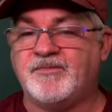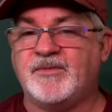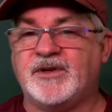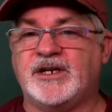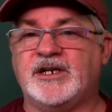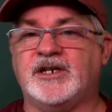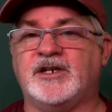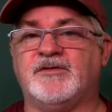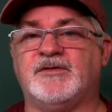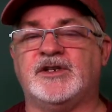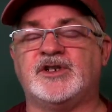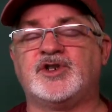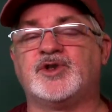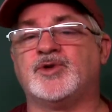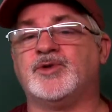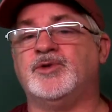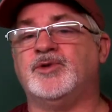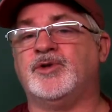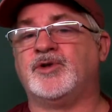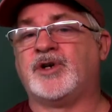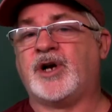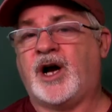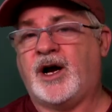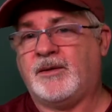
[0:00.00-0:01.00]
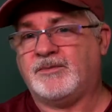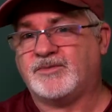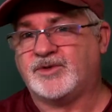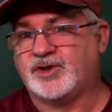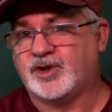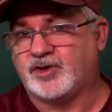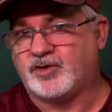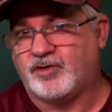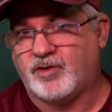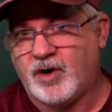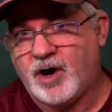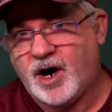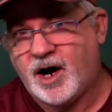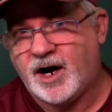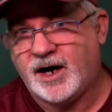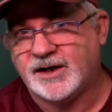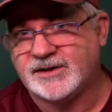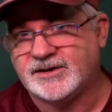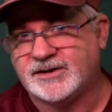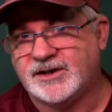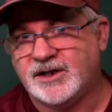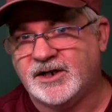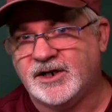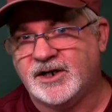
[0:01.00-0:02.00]
individual who comes
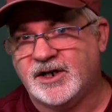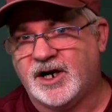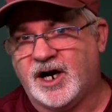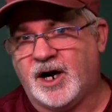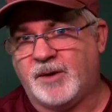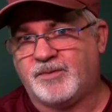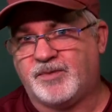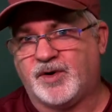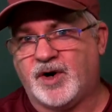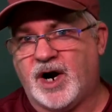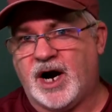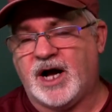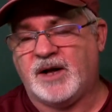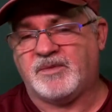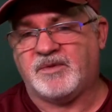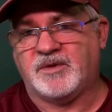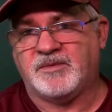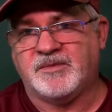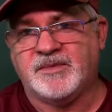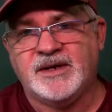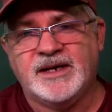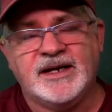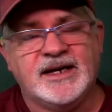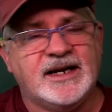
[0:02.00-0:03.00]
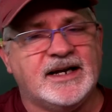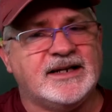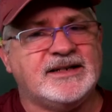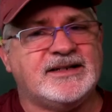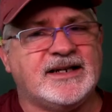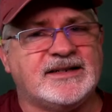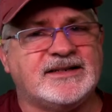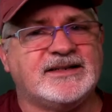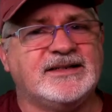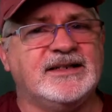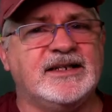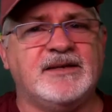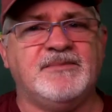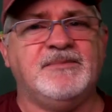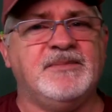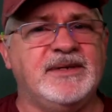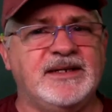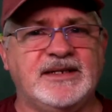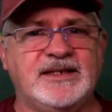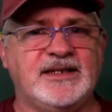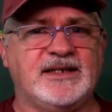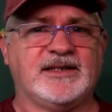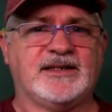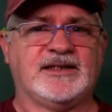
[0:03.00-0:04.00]
across a problem and doesn't
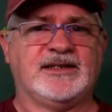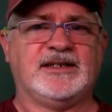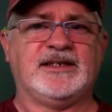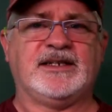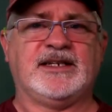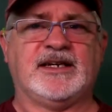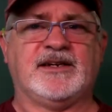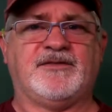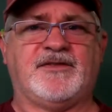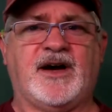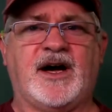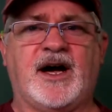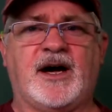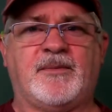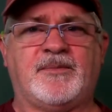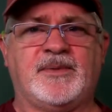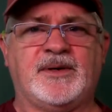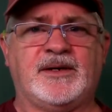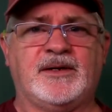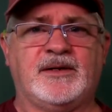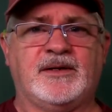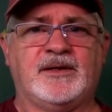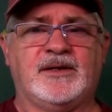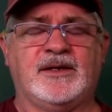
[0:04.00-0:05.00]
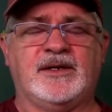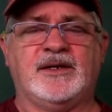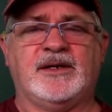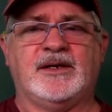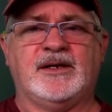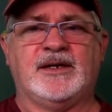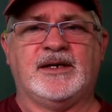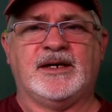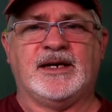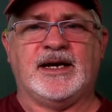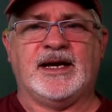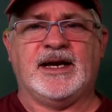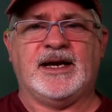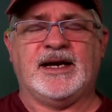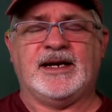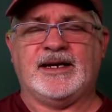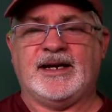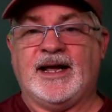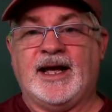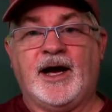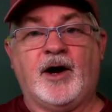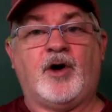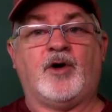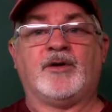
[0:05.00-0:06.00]
immediately give up and
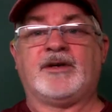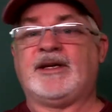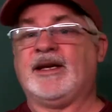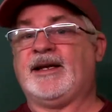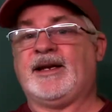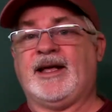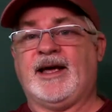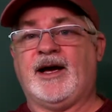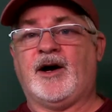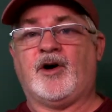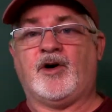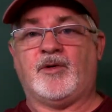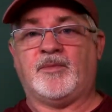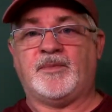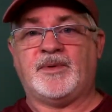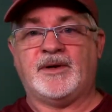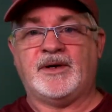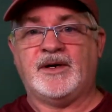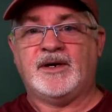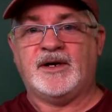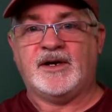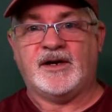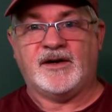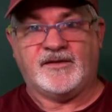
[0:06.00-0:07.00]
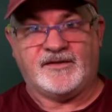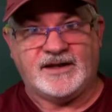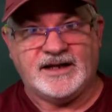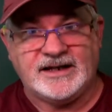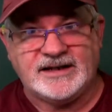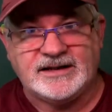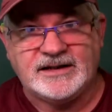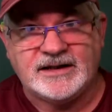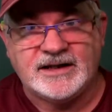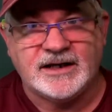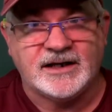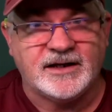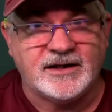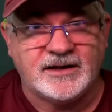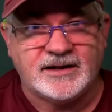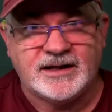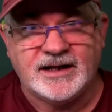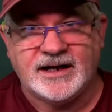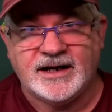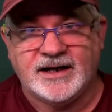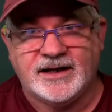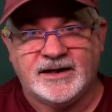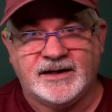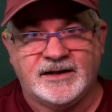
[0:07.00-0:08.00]
help get help. They they
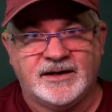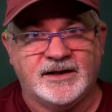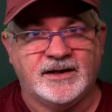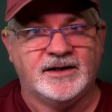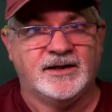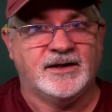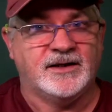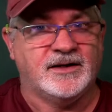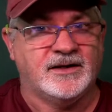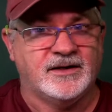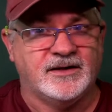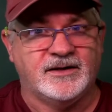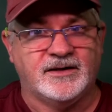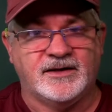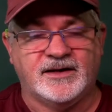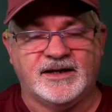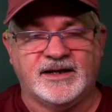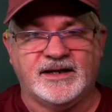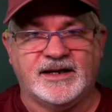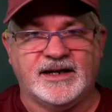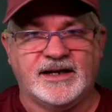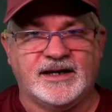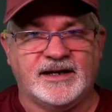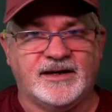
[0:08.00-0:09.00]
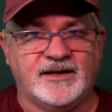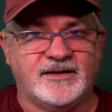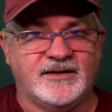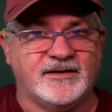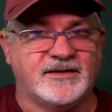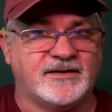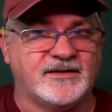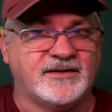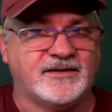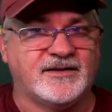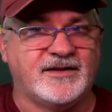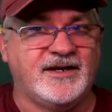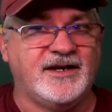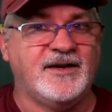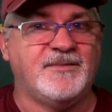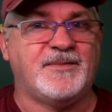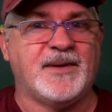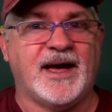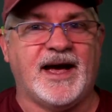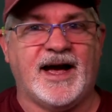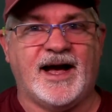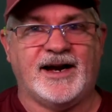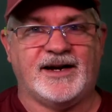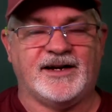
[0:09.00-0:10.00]
they keep
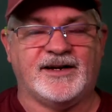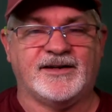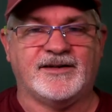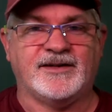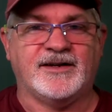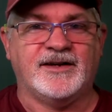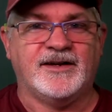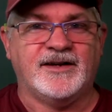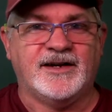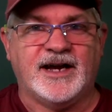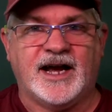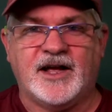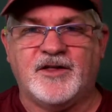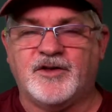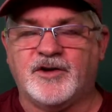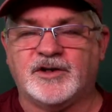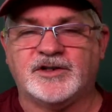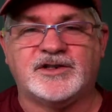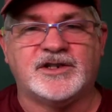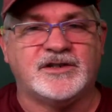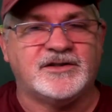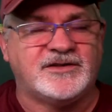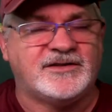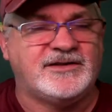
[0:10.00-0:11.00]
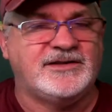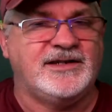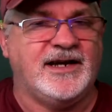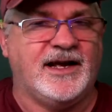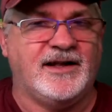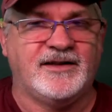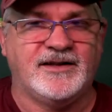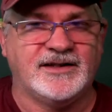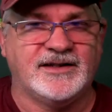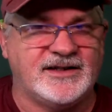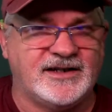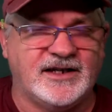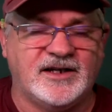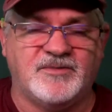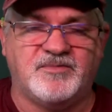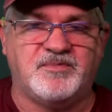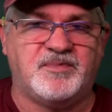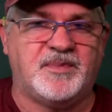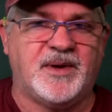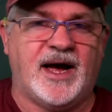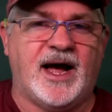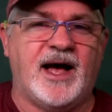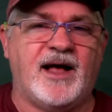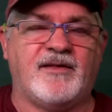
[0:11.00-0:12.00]
at it. And there's a
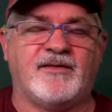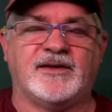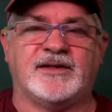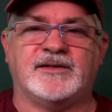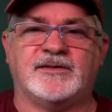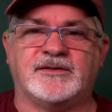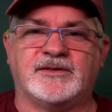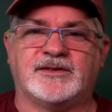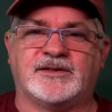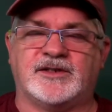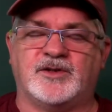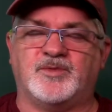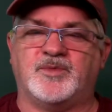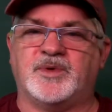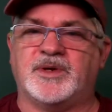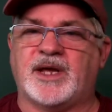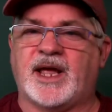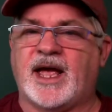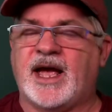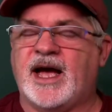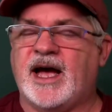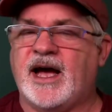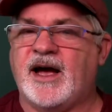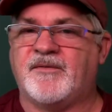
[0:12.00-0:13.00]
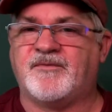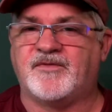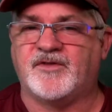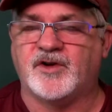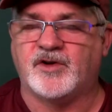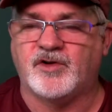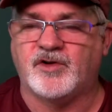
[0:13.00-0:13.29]
delicate balance that we have to